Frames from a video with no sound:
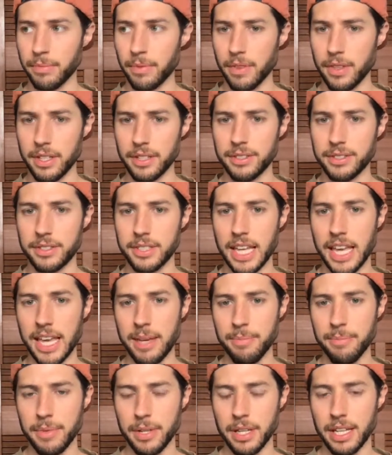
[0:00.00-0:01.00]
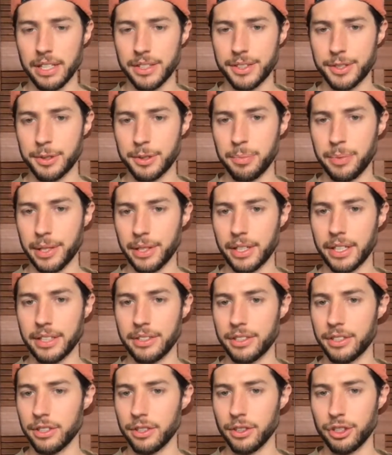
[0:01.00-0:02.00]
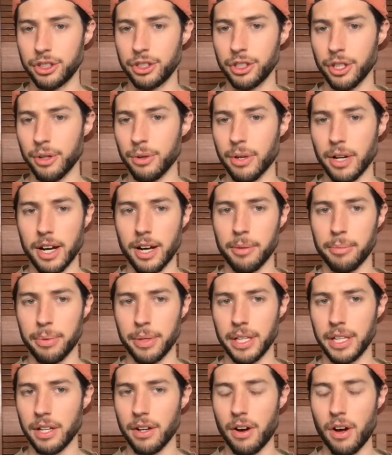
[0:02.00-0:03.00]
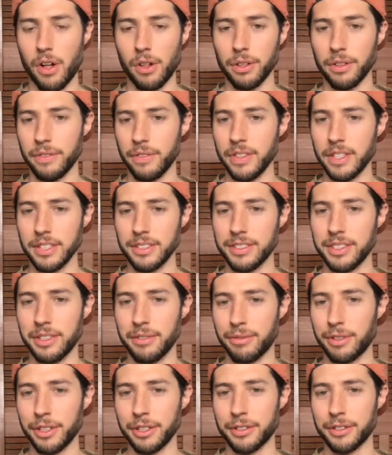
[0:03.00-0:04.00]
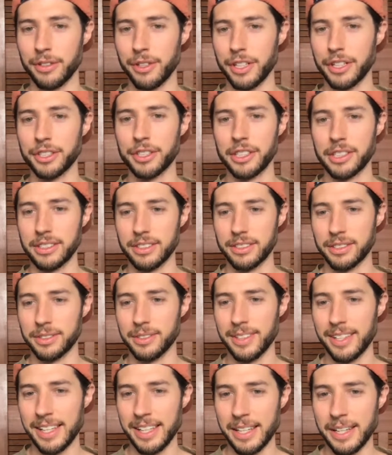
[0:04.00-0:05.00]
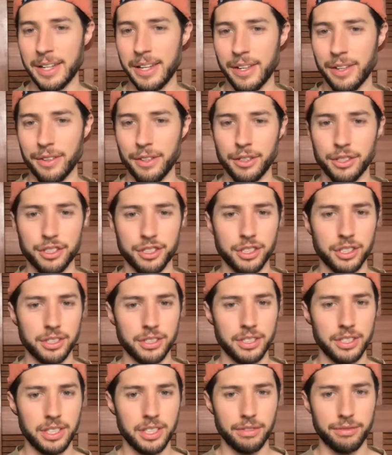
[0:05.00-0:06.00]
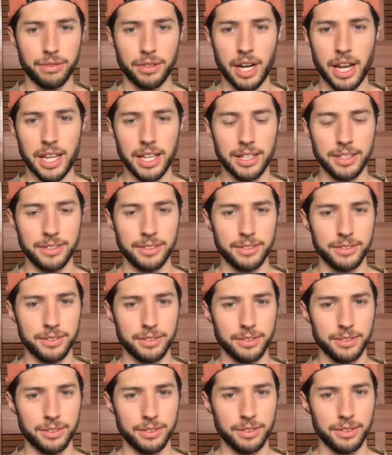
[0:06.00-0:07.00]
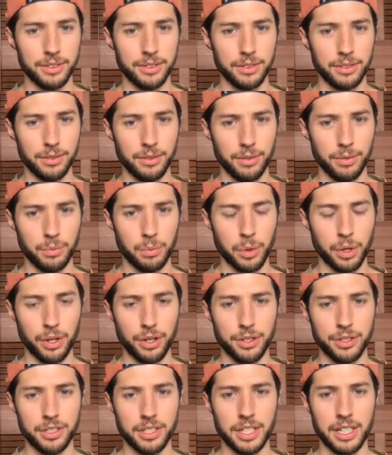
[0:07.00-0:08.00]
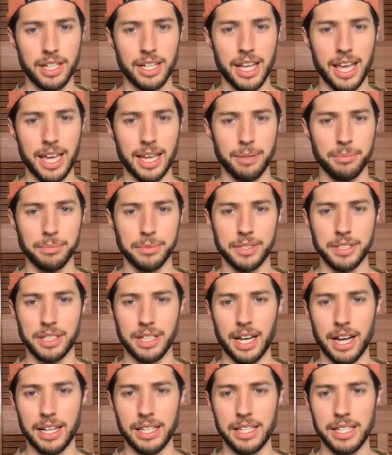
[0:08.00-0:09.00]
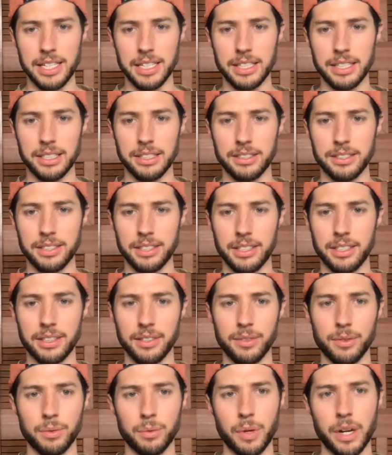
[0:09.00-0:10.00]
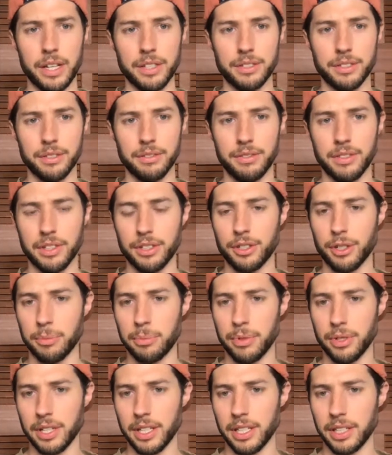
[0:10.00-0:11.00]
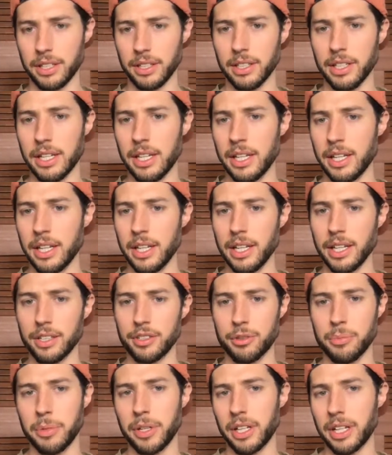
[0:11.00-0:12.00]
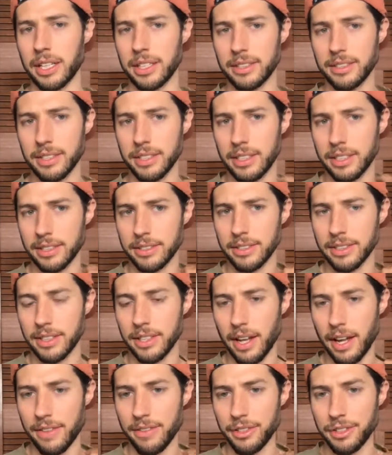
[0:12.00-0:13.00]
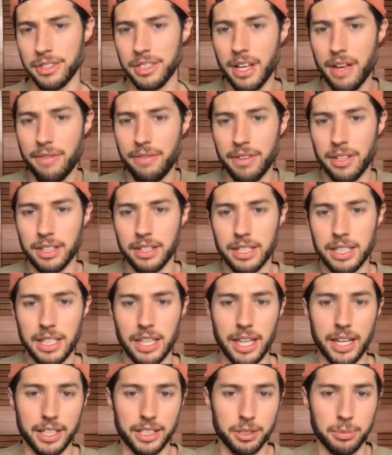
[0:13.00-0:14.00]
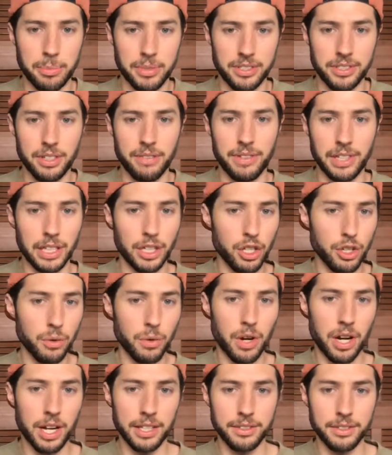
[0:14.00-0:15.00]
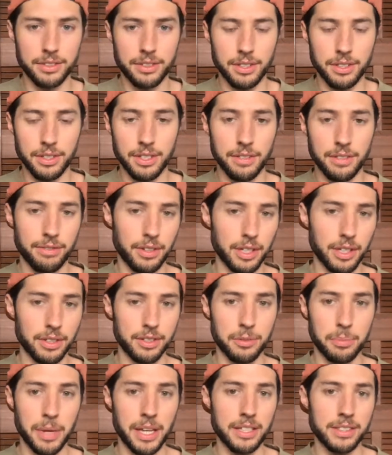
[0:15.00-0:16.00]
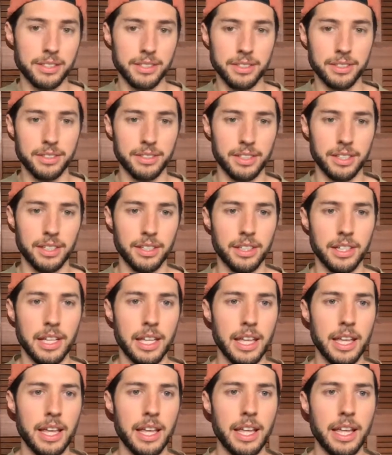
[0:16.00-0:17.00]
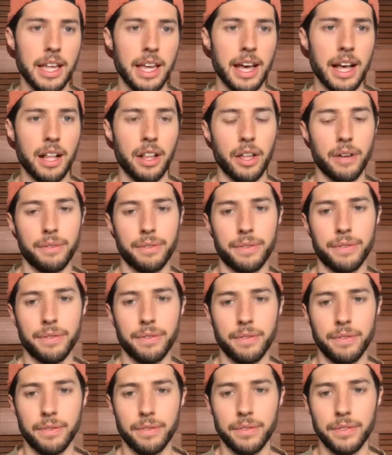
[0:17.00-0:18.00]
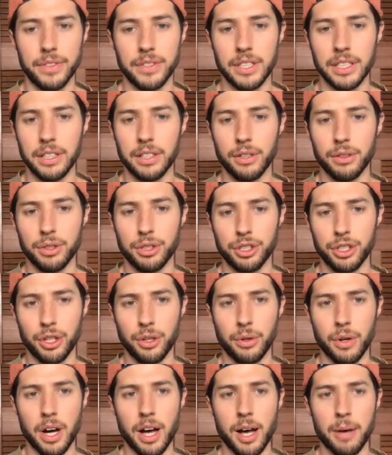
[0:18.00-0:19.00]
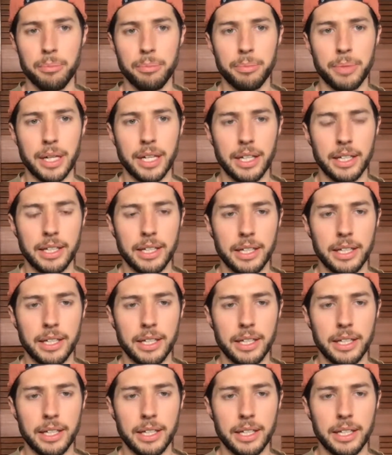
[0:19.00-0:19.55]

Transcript: the same experiences show up in all of these different traditions. There's just different words and names and ideas and ways of interpreting experiences, and there's definitely like specific nuance to different spaces and how I've seen those show up, but